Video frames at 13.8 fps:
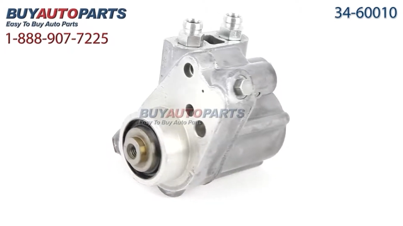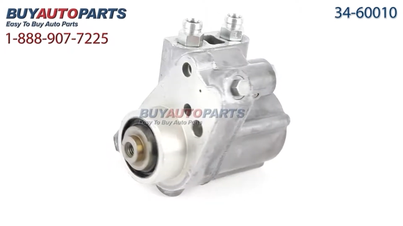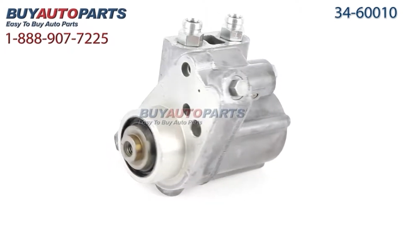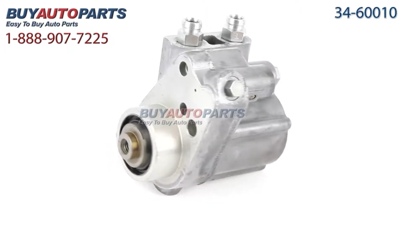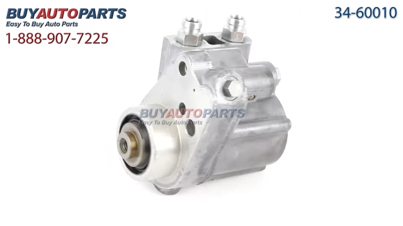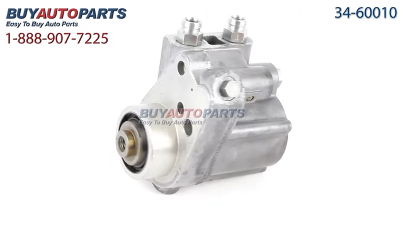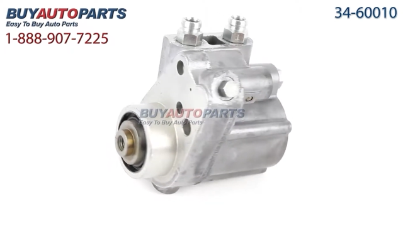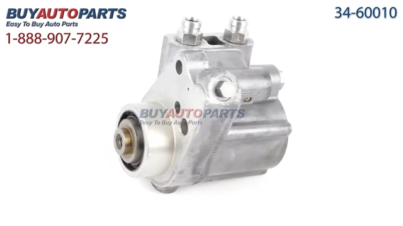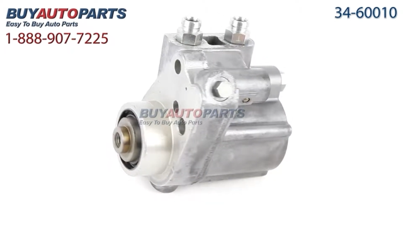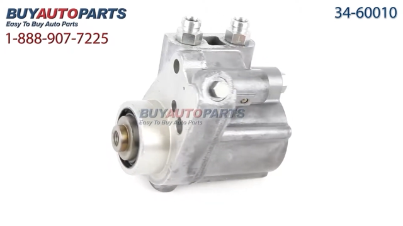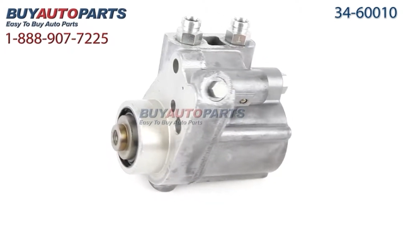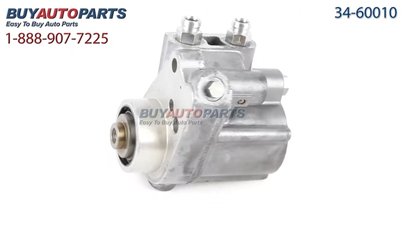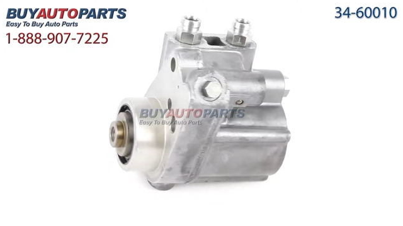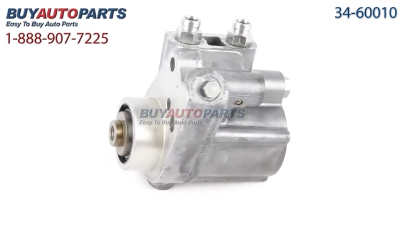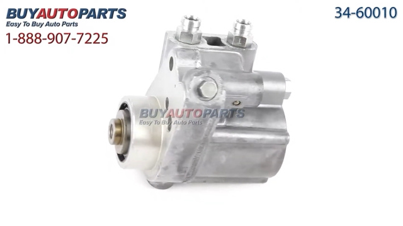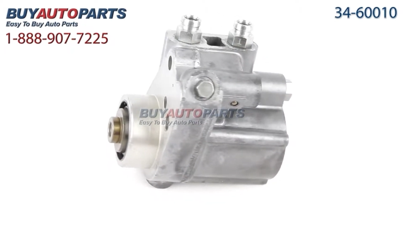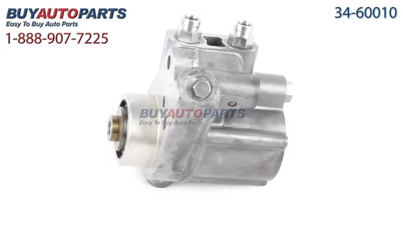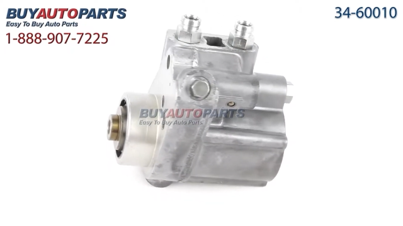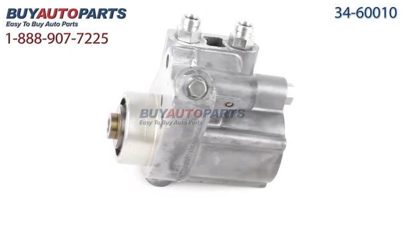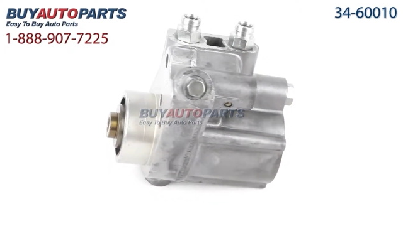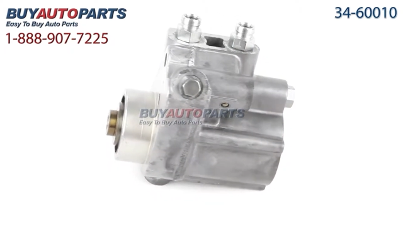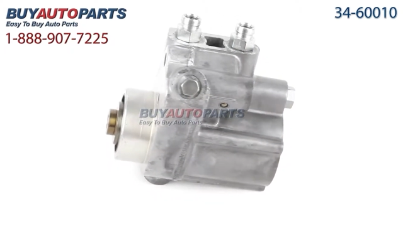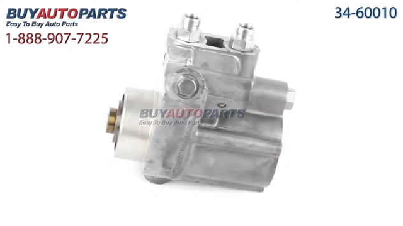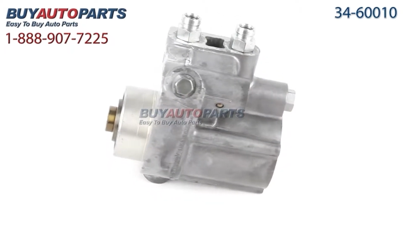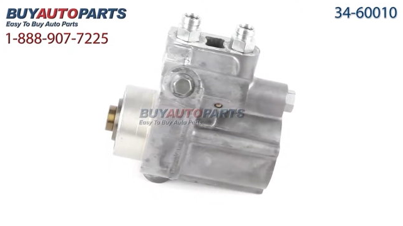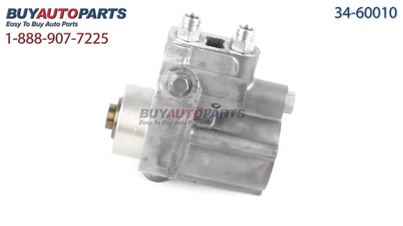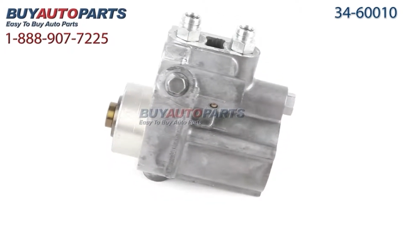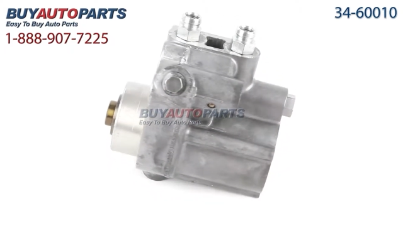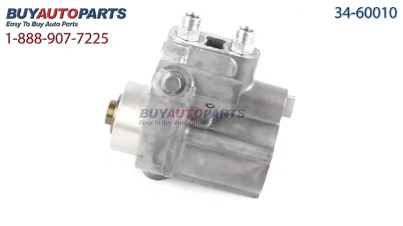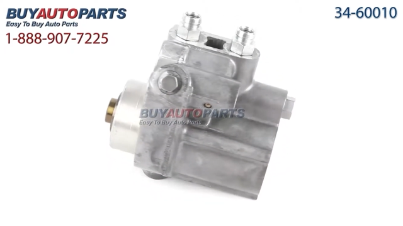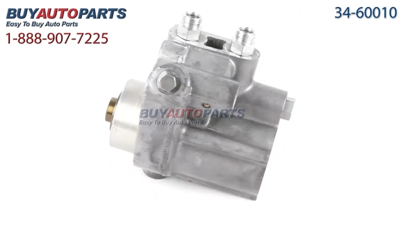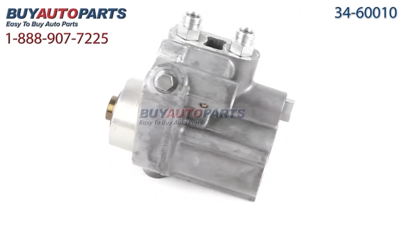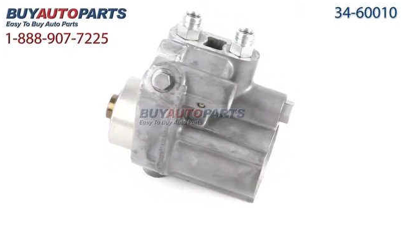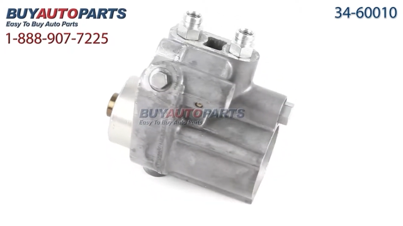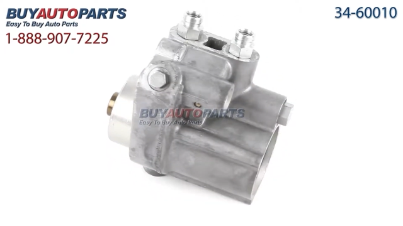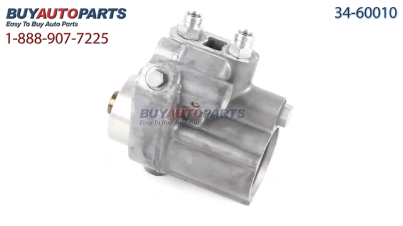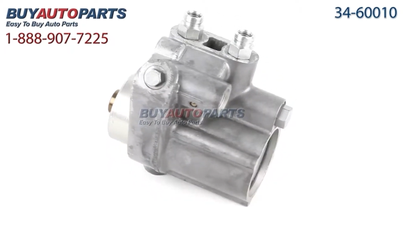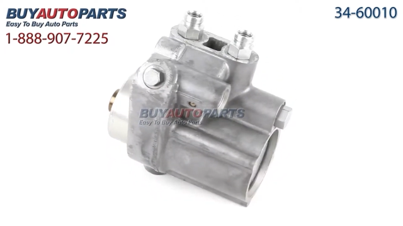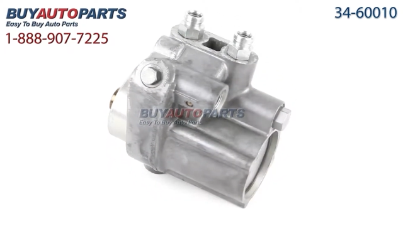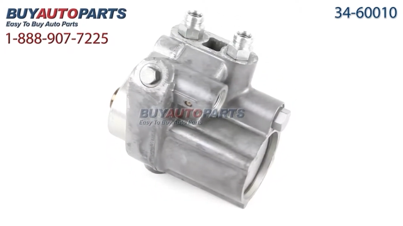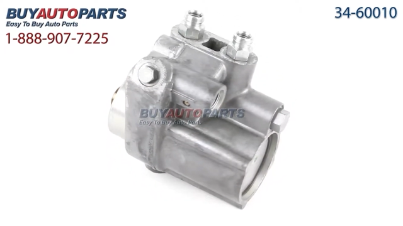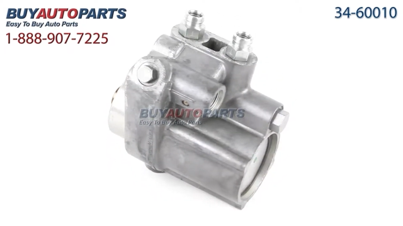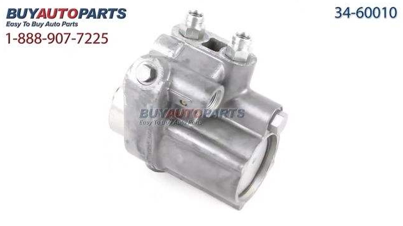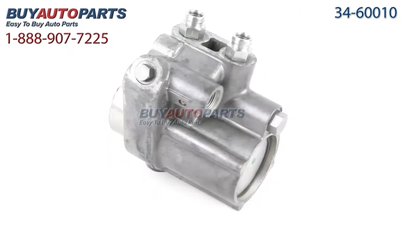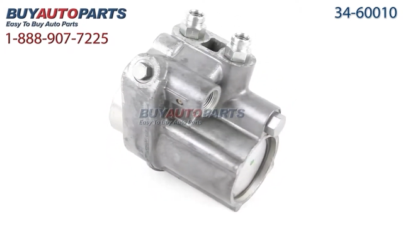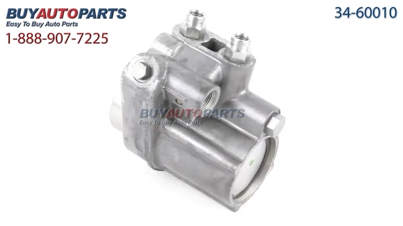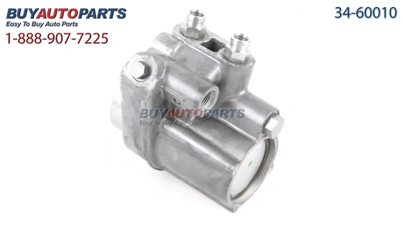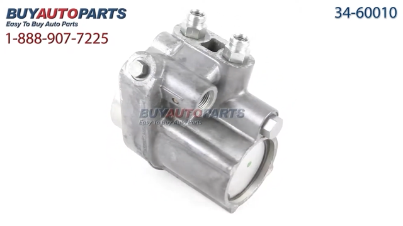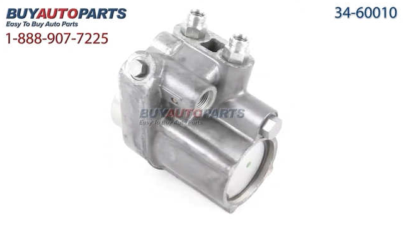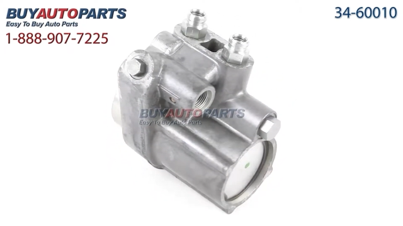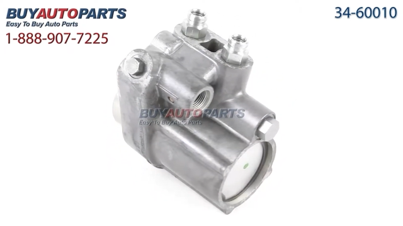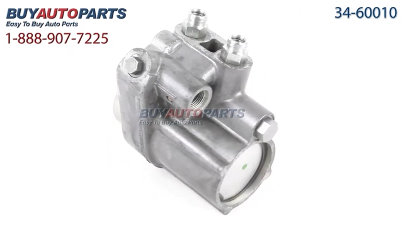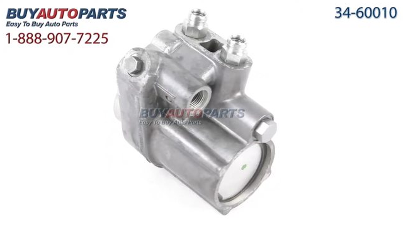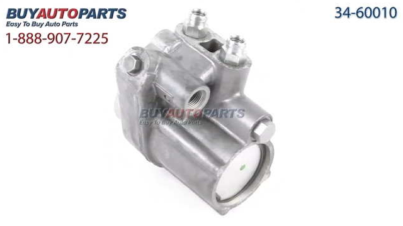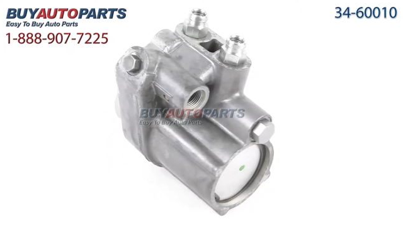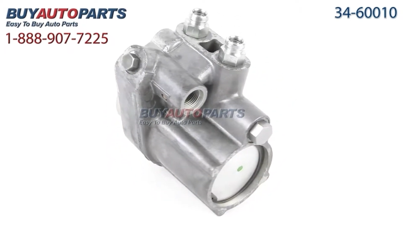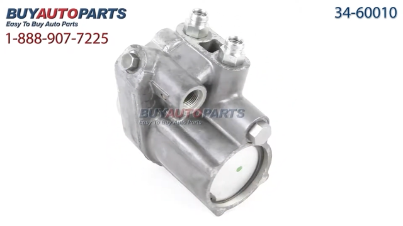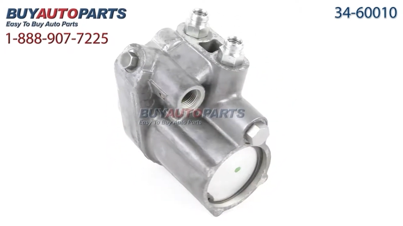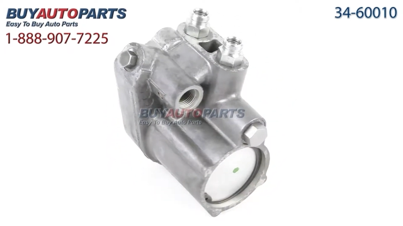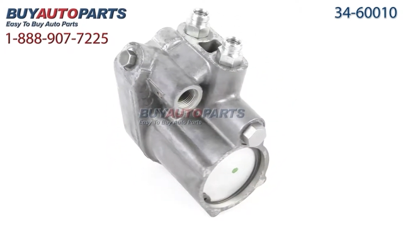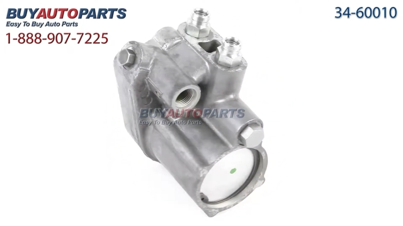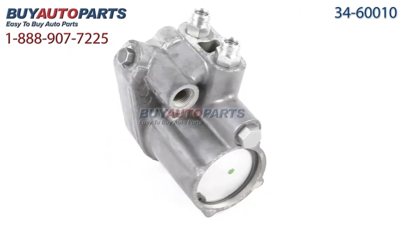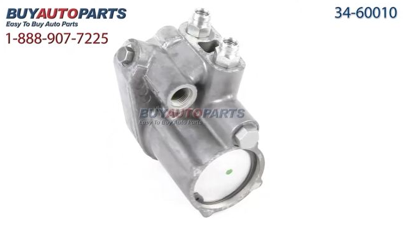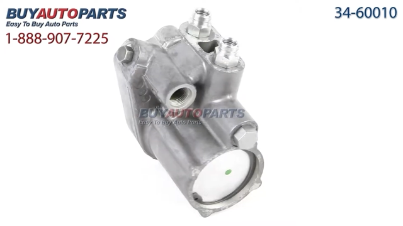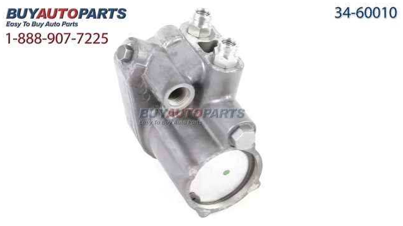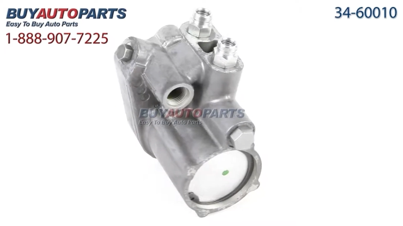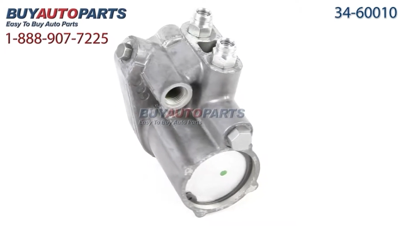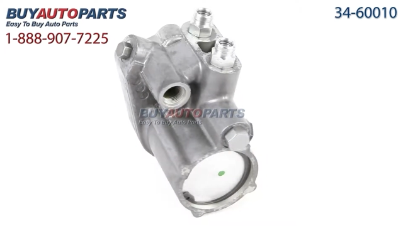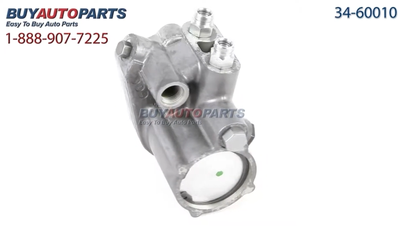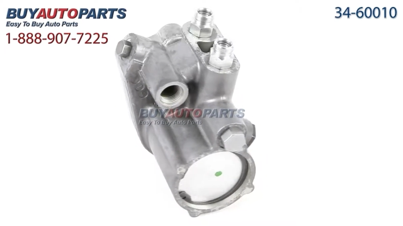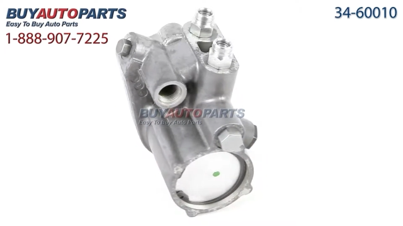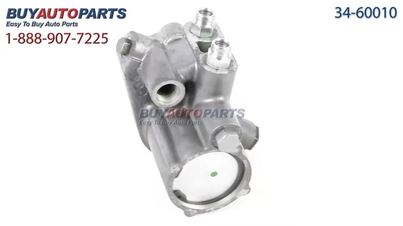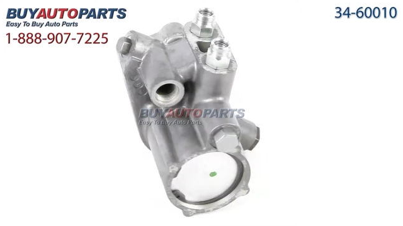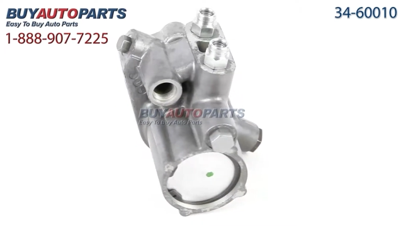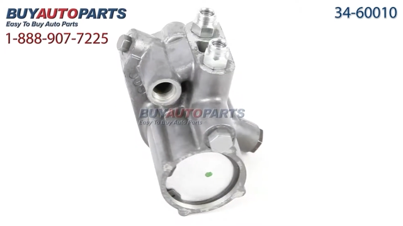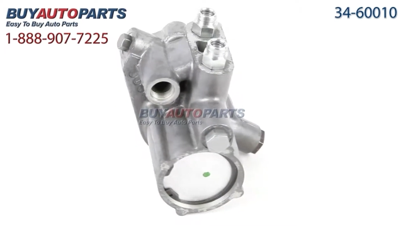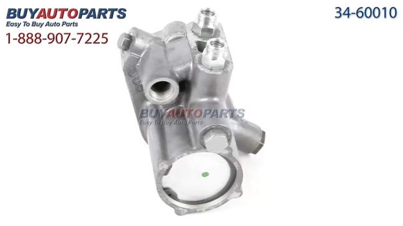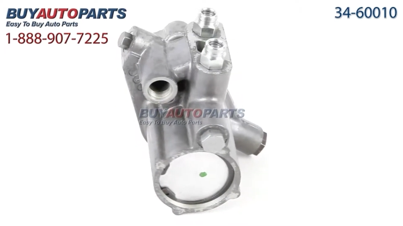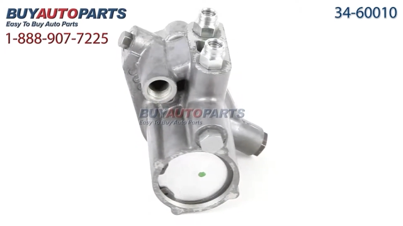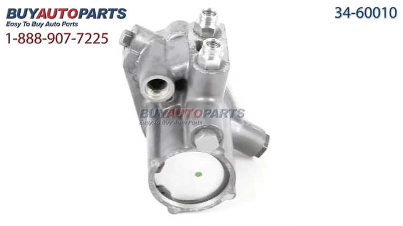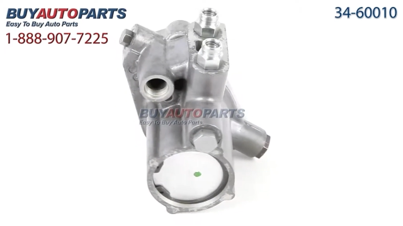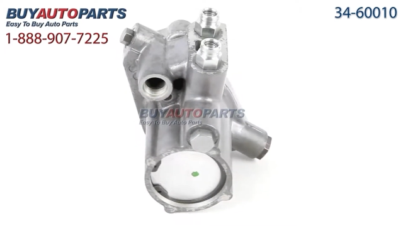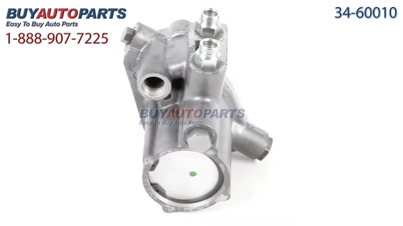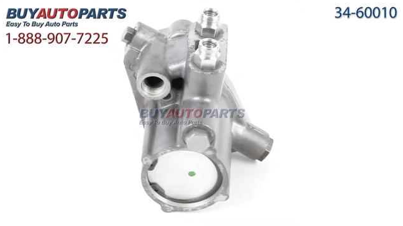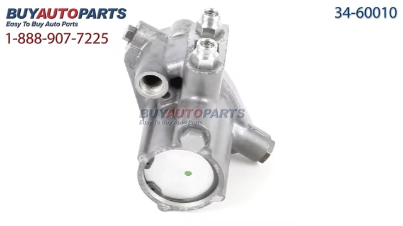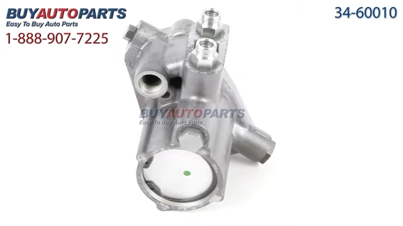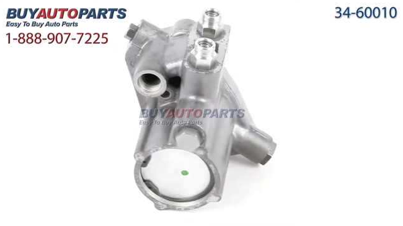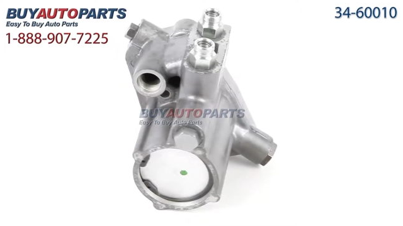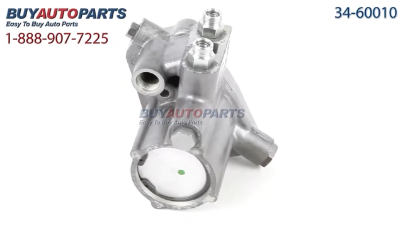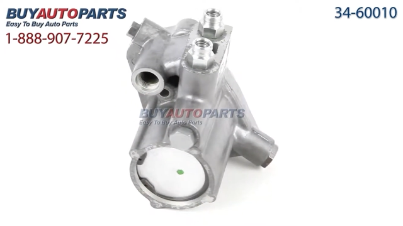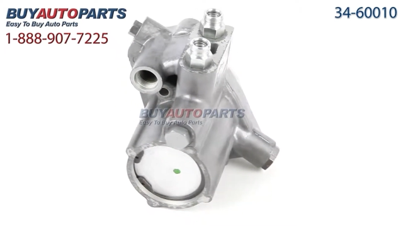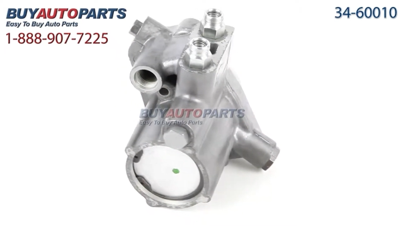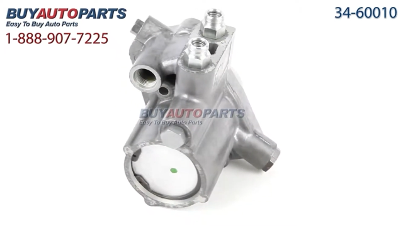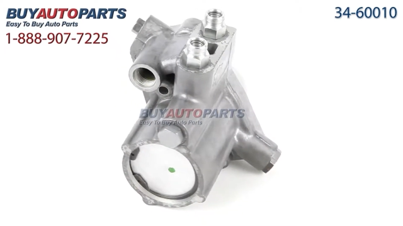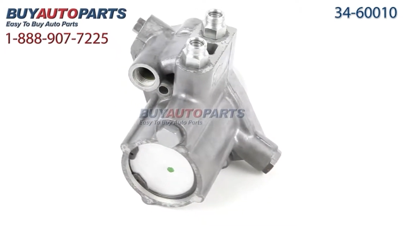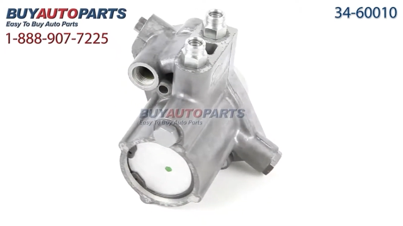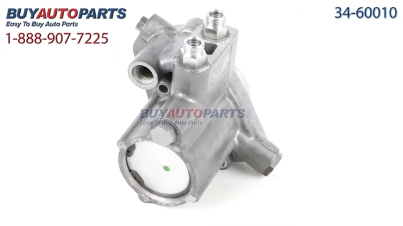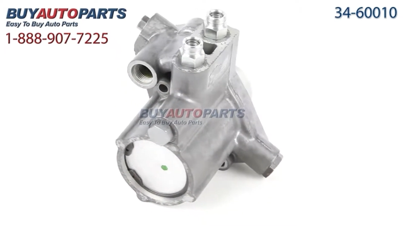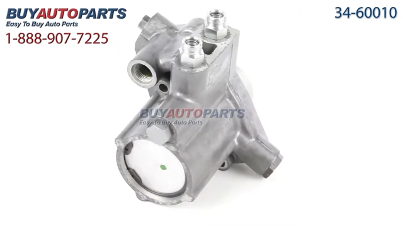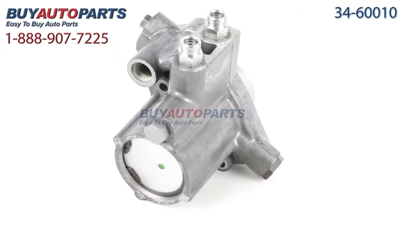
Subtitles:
[unreadable: no face in view]